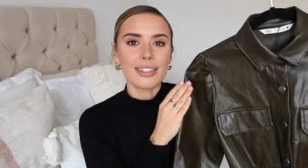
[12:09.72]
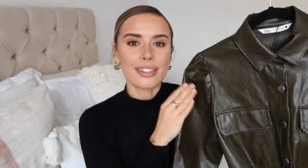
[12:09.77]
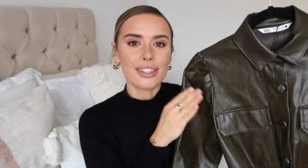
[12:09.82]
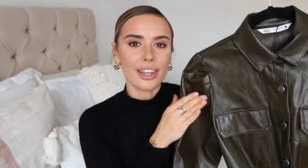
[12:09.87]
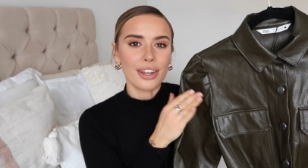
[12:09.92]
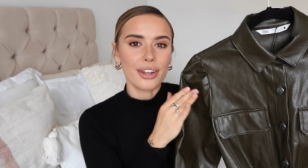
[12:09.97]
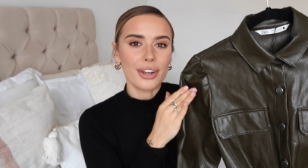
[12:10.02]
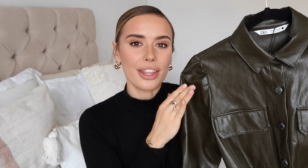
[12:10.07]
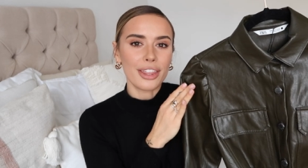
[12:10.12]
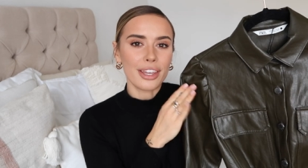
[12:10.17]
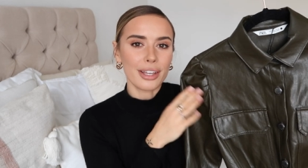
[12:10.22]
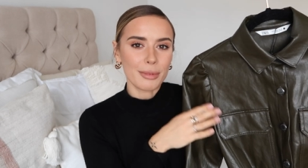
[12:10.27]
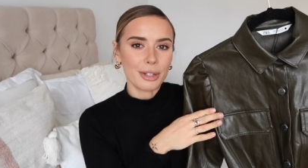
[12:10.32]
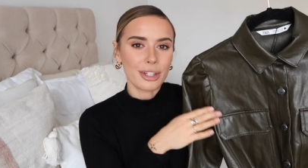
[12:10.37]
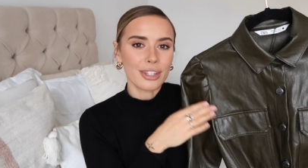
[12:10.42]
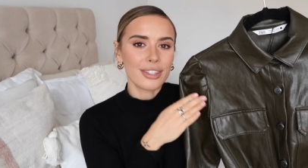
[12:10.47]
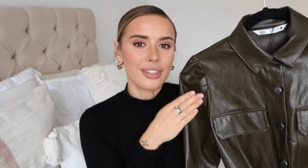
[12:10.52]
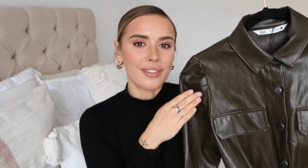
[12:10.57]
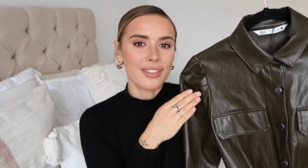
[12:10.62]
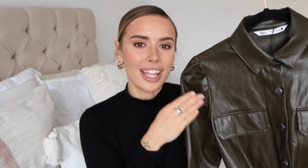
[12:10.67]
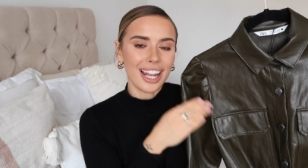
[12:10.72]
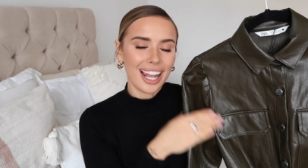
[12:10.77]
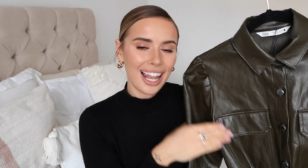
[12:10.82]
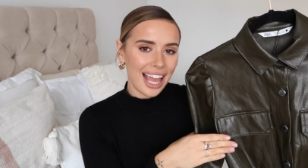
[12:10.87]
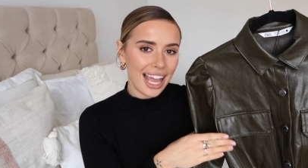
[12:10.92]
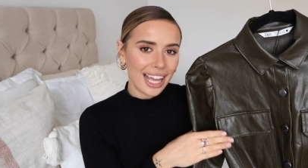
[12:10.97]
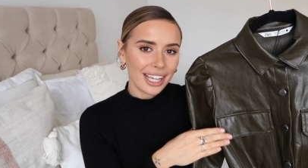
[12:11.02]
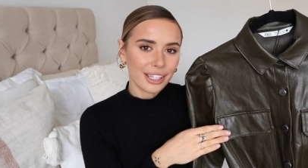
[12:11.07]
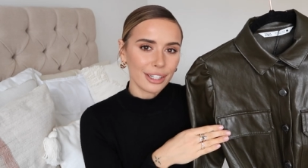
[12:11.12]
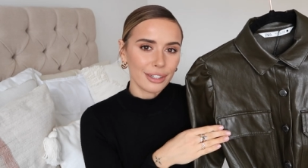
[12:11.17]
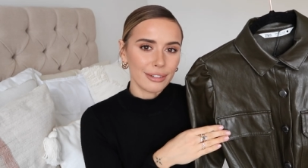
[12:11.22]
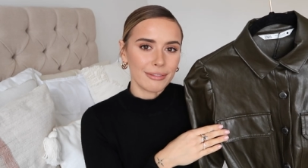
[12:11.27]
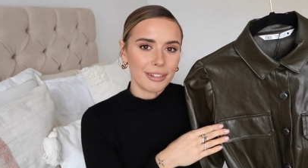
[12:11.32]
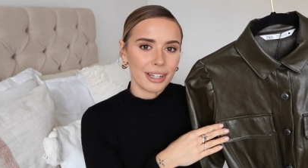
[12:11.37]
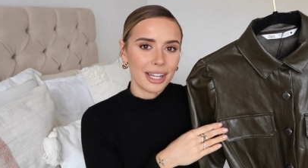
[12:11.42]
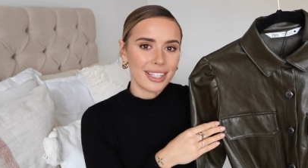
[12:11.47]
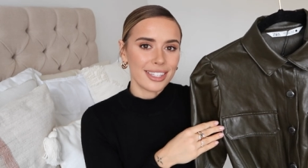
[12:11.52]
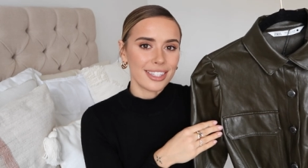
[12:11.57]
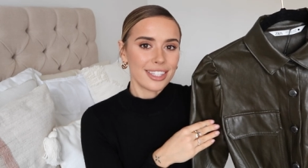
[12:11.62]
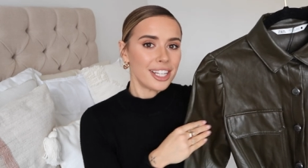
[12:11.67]
and so I think because of the lack of
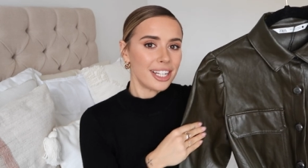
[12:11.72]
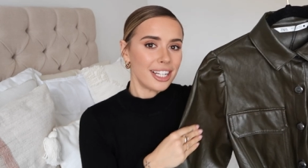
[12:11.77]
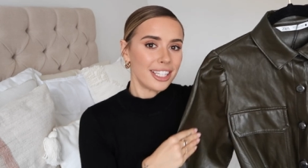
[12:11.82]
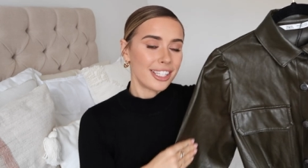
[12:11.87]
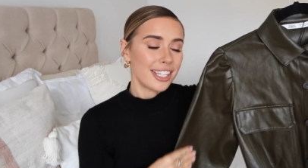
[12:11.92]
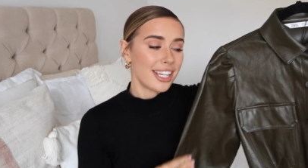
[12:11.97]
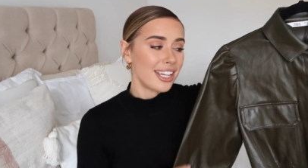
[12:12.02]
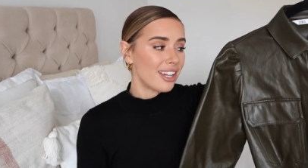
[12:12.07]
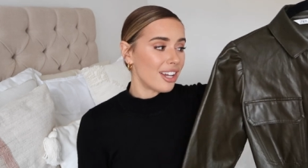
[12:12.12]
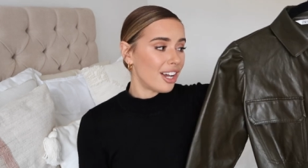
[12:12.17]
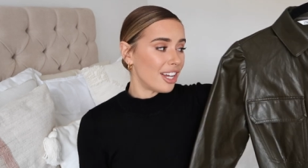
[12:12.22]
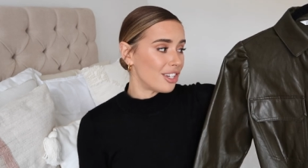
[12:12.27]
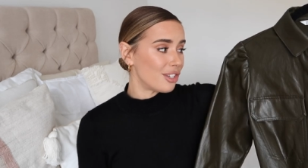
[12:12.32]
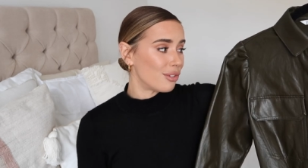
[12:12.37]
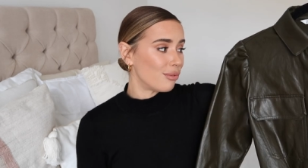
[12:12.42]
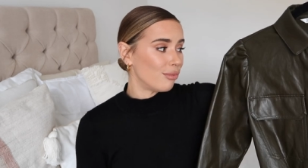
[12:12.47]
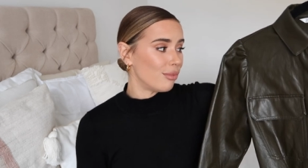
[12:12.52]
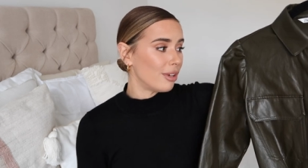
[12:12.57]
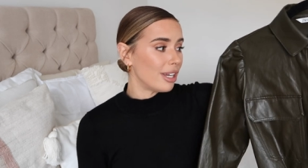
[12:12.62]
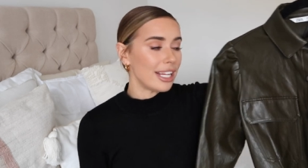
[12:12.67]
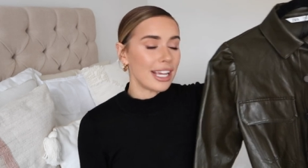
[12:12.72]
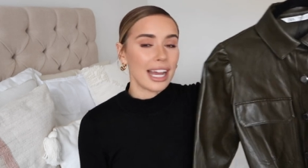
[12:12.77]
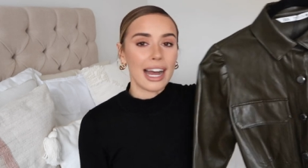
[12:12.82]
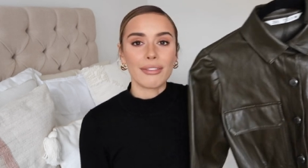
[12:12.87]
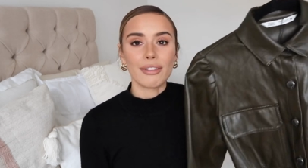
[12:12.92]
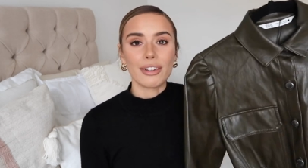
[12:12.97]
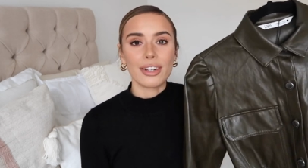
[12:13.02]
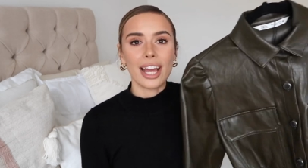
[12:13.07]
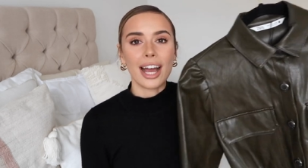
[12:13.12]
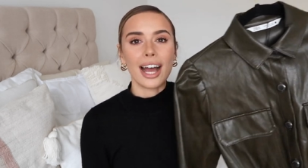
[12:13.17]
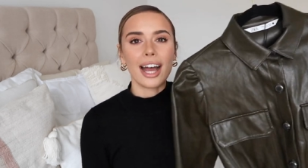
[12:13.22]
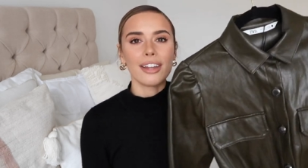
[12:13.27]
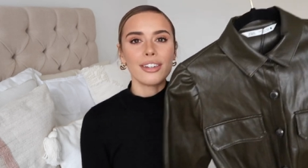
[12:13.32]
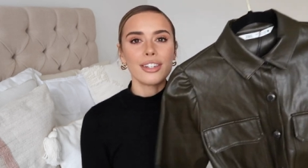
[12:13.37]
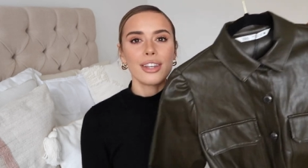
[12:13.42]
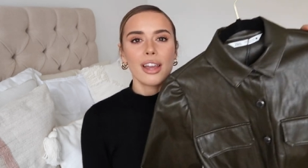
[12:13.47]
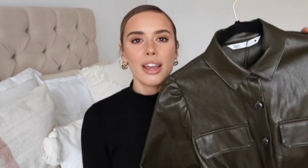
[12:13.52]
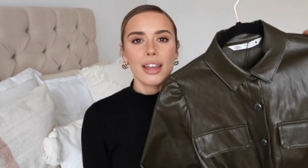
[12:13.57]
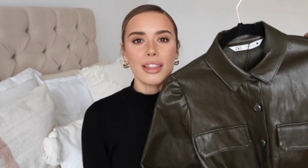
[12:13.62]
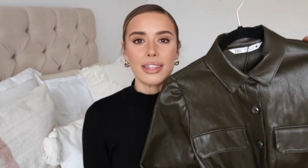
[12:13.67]
versatility I just really haven't had
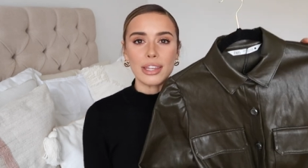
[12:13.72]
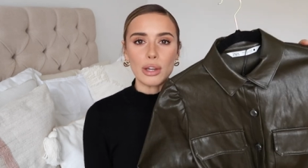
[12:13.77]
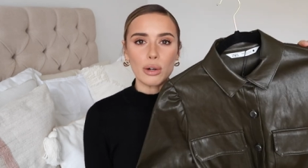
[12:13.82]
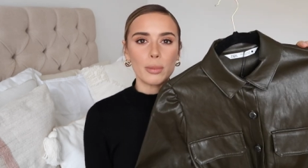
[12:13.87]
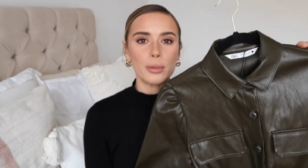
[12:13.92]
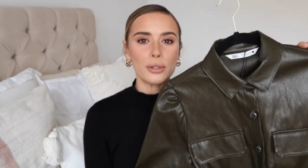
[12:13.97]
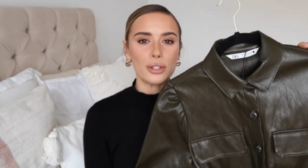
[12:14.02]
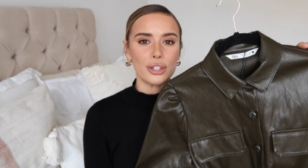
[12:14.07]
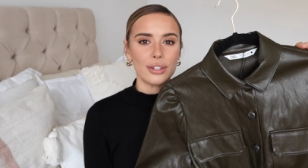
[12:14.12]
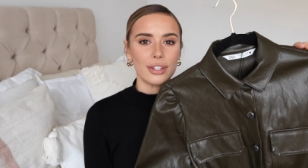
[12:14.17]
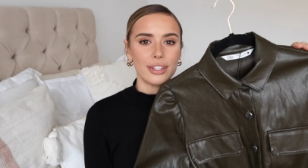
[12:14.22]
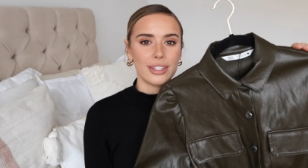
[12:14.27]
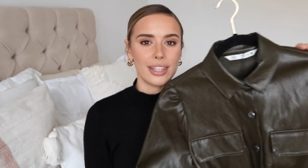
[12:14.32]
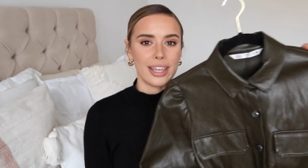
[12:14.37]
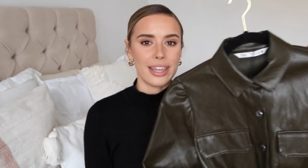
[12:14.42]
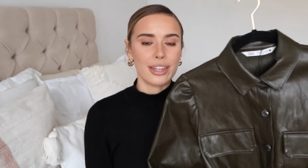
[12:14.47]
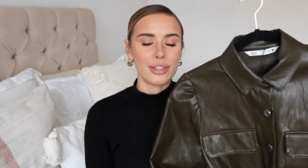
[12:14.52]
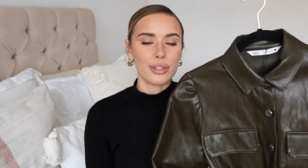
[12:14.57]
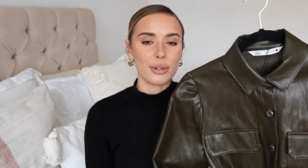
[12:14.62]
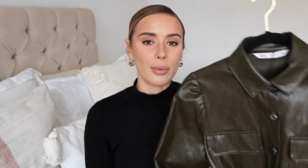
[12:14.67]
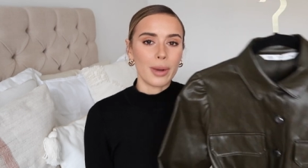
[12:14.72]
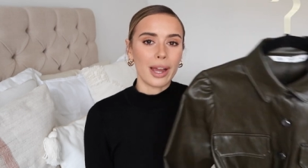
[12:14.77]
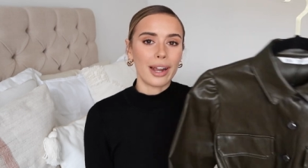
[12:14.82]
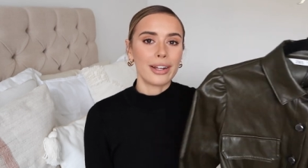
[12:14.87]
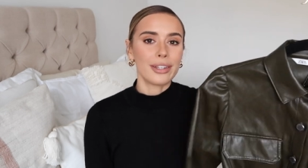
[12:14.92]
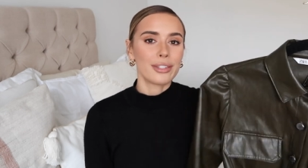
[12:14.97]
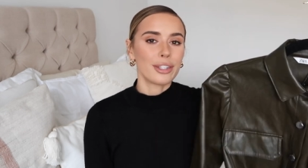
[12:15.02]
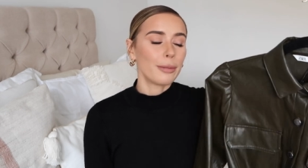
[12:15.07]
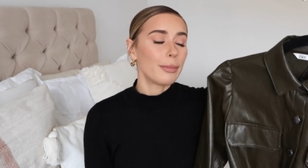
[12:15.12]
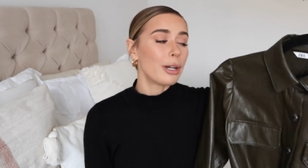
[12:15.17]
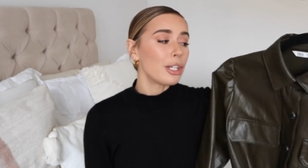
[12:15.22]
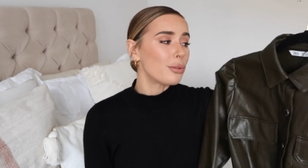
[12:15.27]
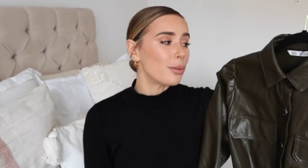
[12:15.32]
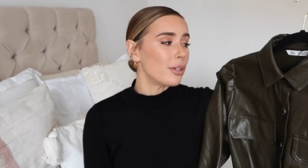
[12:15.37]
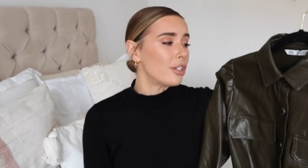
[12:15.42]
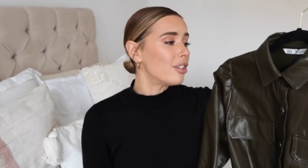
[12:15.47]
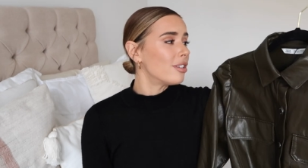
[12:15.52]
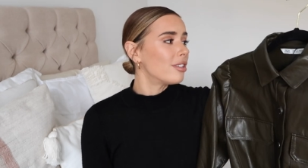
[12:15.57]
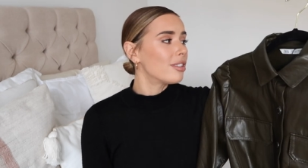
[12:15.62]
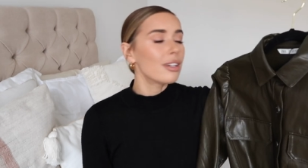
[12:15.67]
the opportunity to wear it so much,
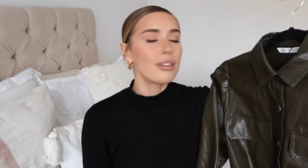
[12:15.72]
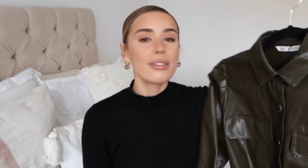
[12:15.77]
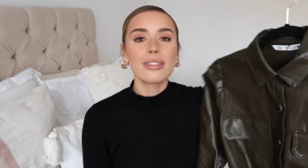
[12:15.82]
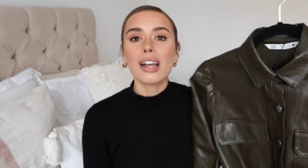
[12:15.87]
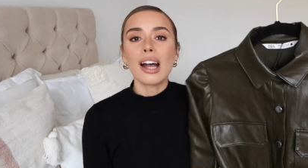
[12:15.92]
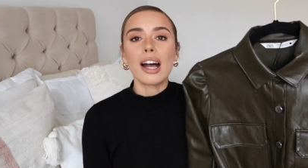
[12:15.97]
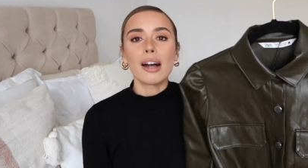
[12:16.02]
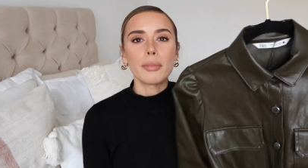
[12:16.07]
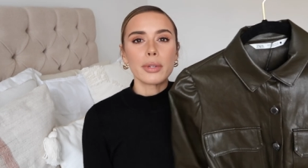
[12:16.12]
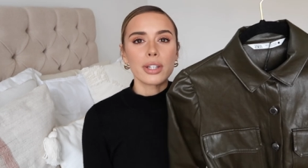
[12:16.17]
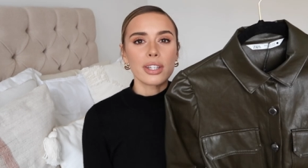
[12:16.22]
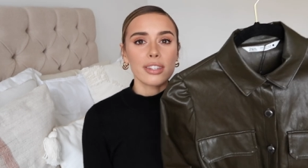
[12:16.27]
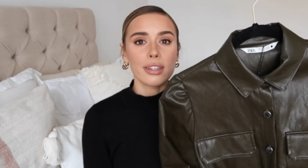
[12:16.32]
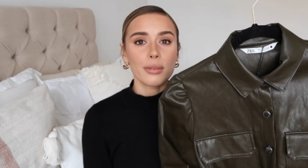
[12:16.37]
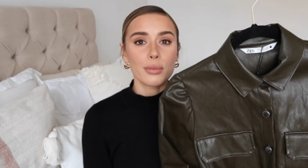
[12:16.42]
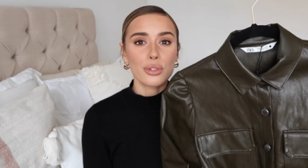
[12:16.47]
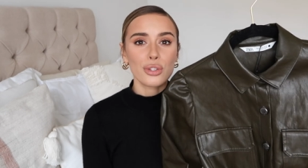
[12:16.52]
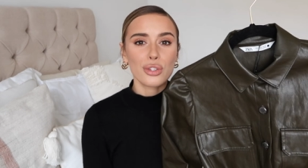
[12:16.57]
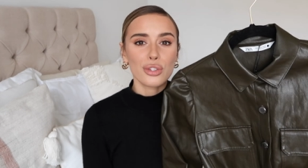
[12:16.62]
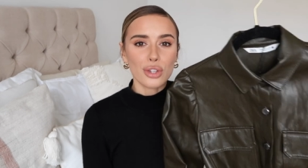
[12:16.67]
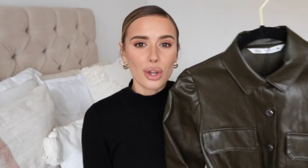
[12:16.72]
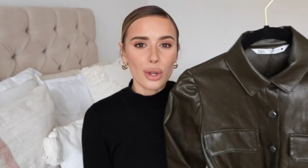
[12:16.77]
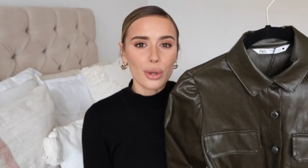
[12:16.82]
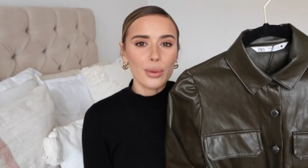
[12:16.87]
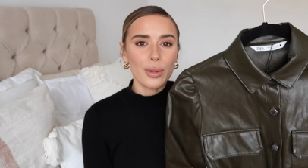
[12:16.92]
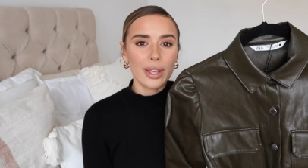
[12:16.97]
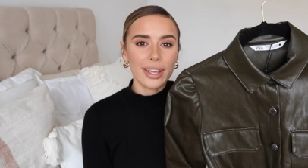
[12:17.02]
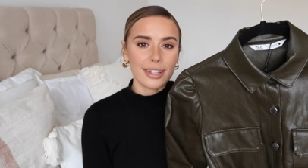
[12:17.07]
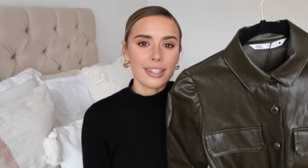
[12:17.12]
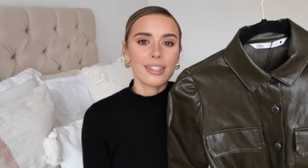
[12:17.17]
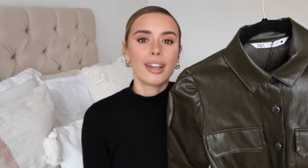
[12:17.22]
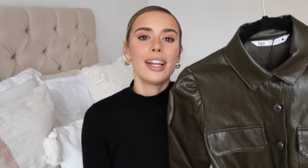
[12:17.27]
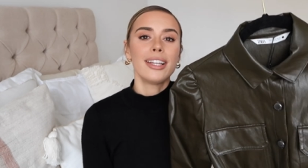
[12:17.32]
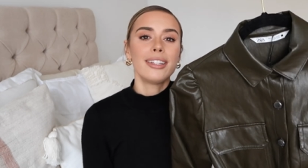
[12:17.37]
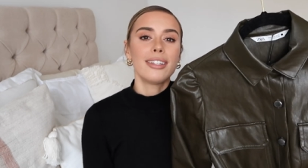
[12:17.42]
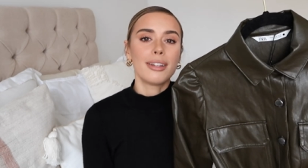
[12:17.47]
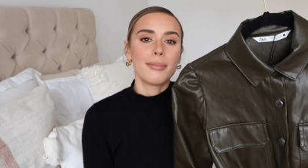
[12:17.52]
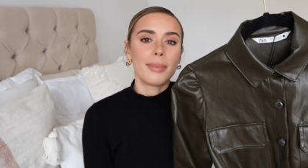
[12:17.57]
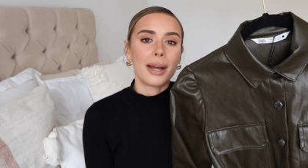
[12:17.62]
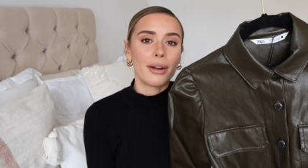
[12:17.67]
which is so sad because I was so
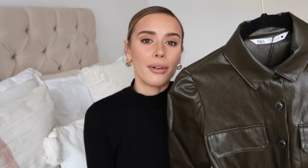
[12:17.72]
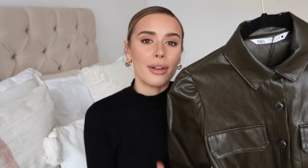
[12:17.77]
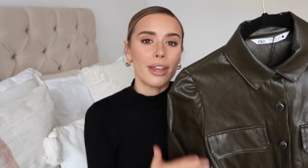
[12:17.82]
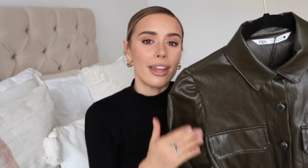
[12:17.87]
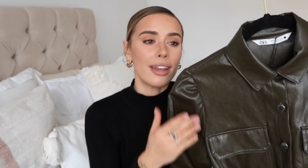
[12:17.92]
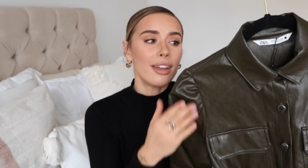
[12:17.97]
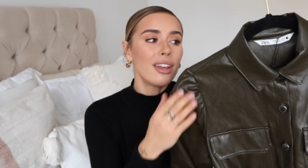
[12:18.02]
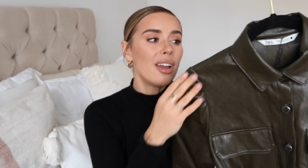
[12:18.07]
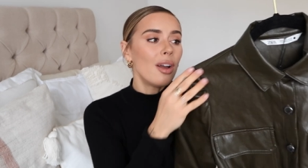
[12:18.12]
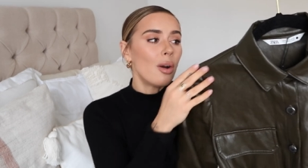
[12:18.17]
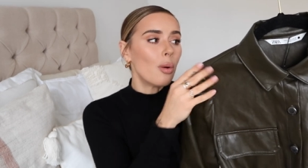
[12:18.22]
excited about it